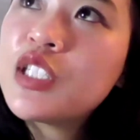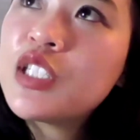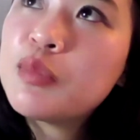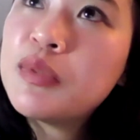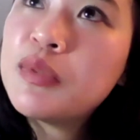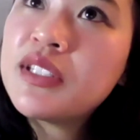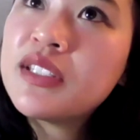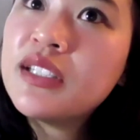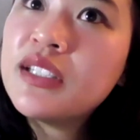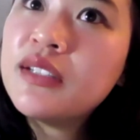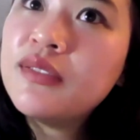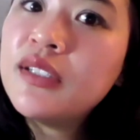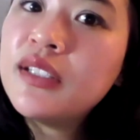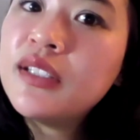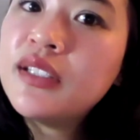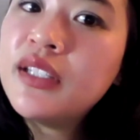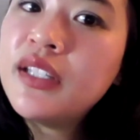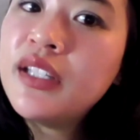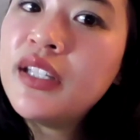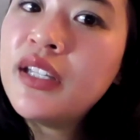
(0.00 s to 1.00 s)

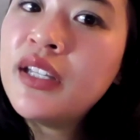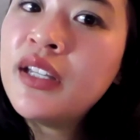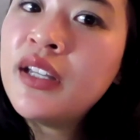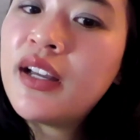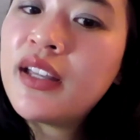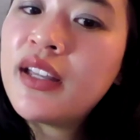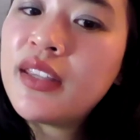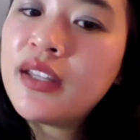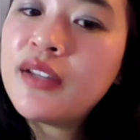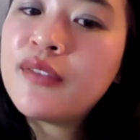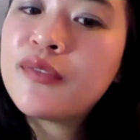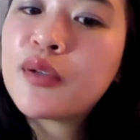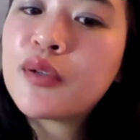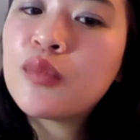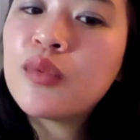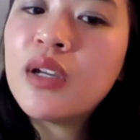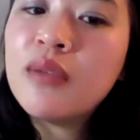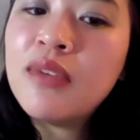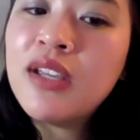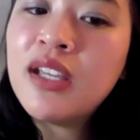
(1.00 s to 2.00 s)
Specifically, I think for
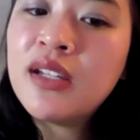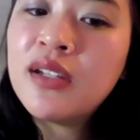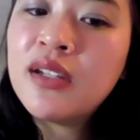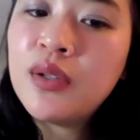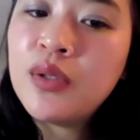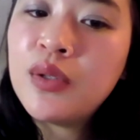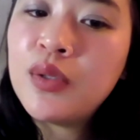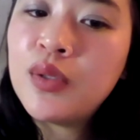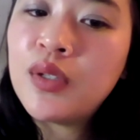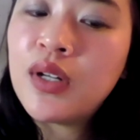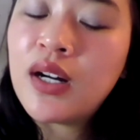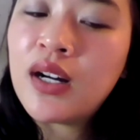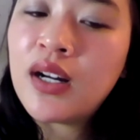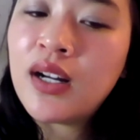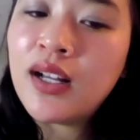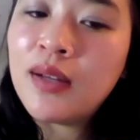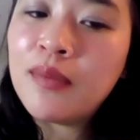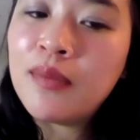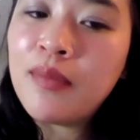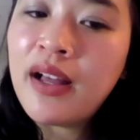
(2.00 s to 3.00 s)
women who
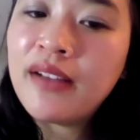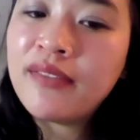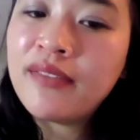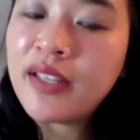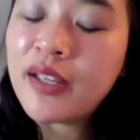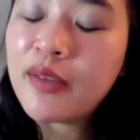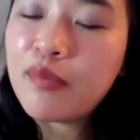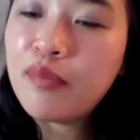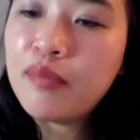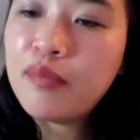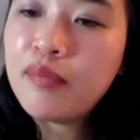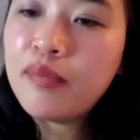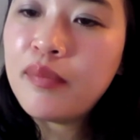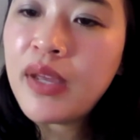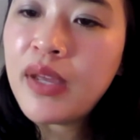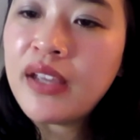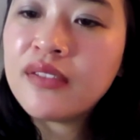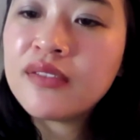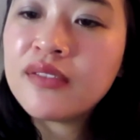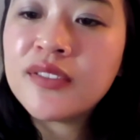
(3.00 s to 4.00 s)
have like
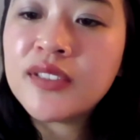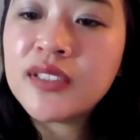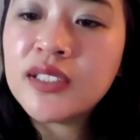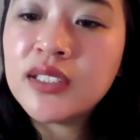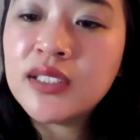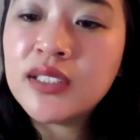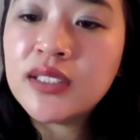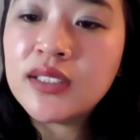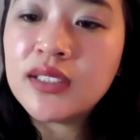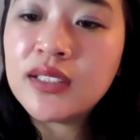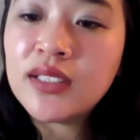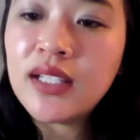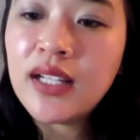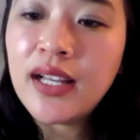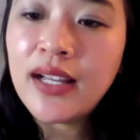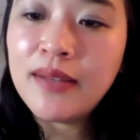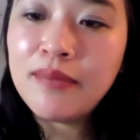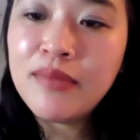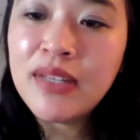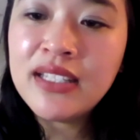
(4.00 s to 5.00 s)
painful
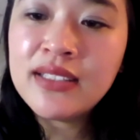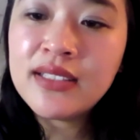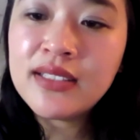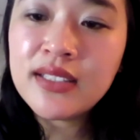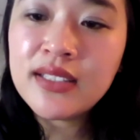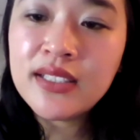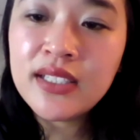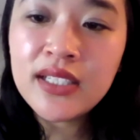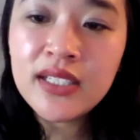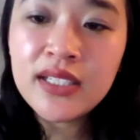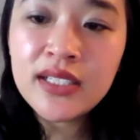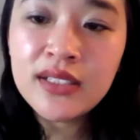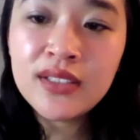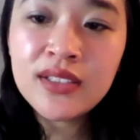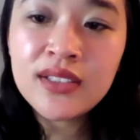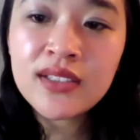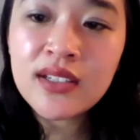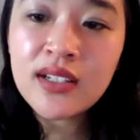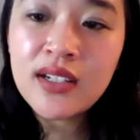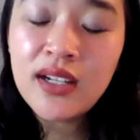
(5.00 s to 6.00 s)

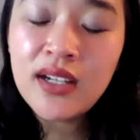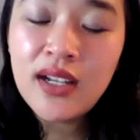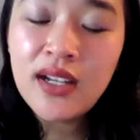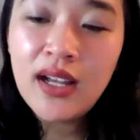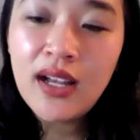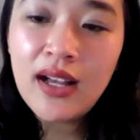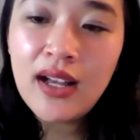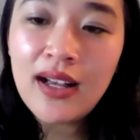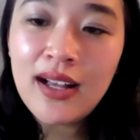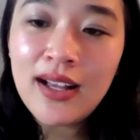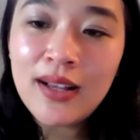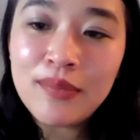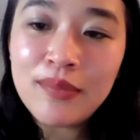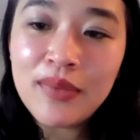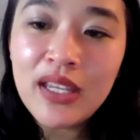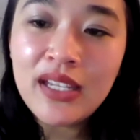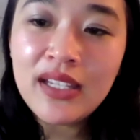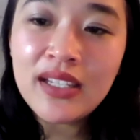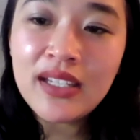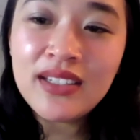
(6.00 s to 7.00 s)
menses,
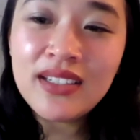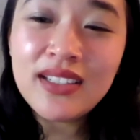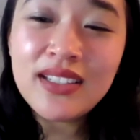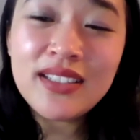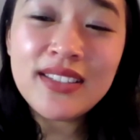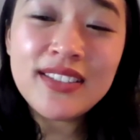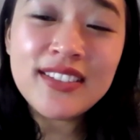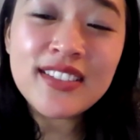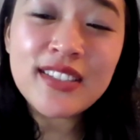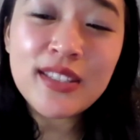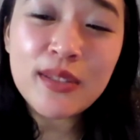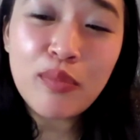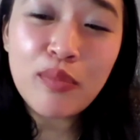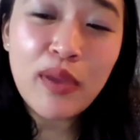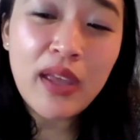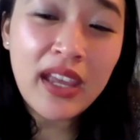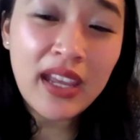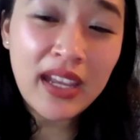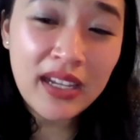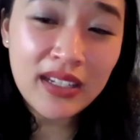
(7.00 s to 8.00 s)
it can ease the
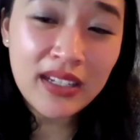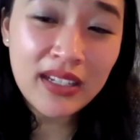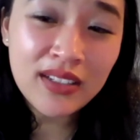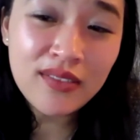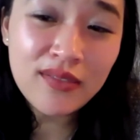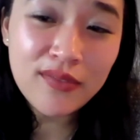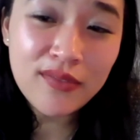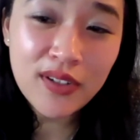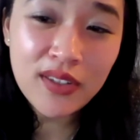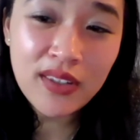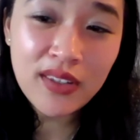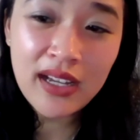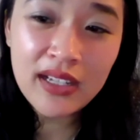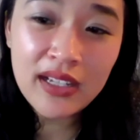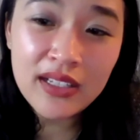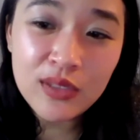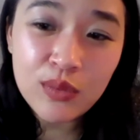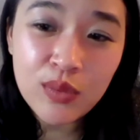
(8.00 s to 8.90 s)
pain for that